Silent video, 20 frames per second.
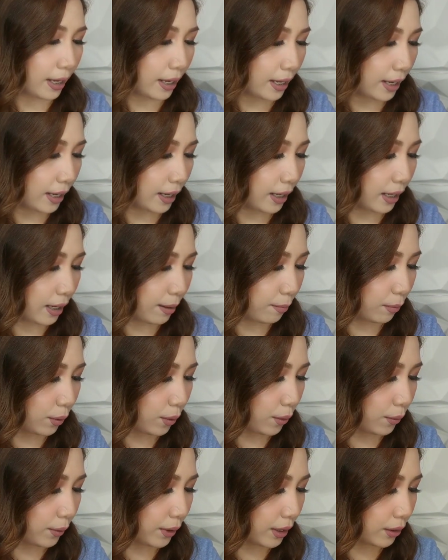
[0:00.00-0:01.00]
And I'm
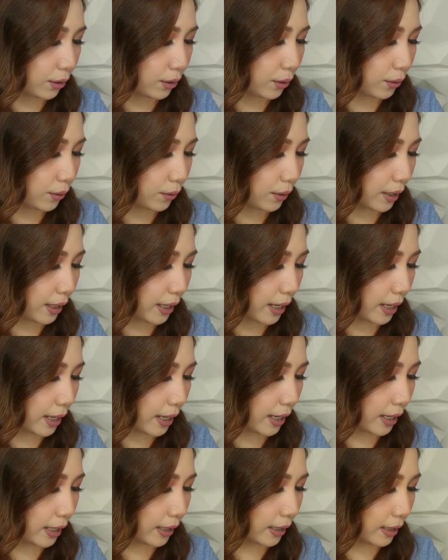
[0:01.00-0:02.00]
going to
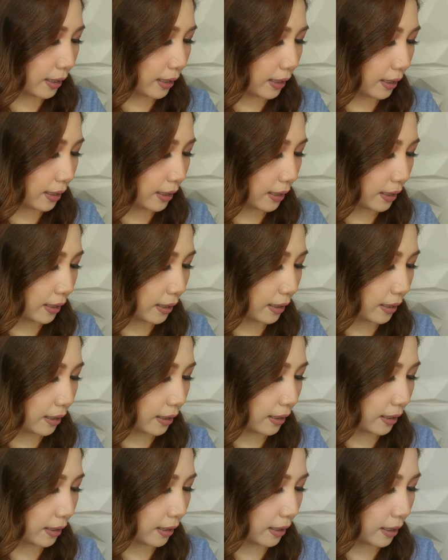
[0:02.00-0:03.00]
get,
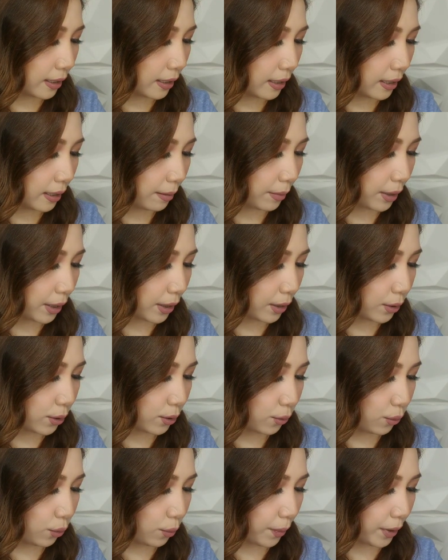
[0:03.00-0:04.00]

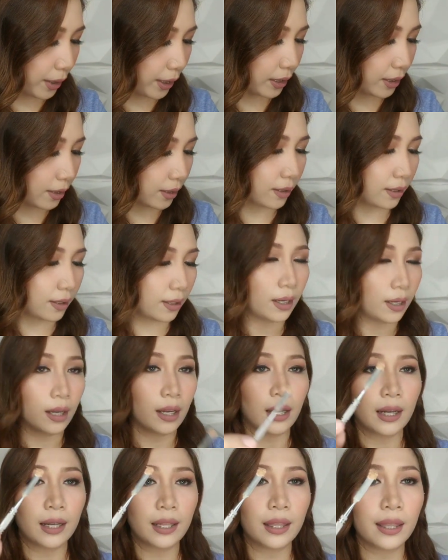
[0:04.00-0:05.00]
because two parts,
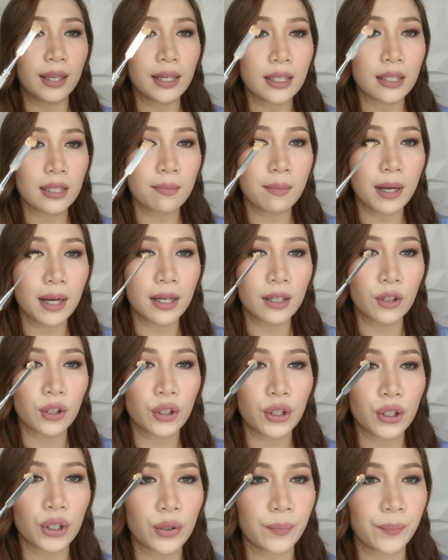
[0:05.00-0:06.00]
this
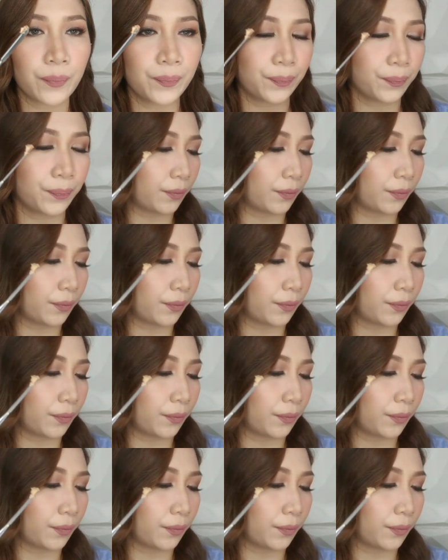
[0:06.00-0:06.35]
much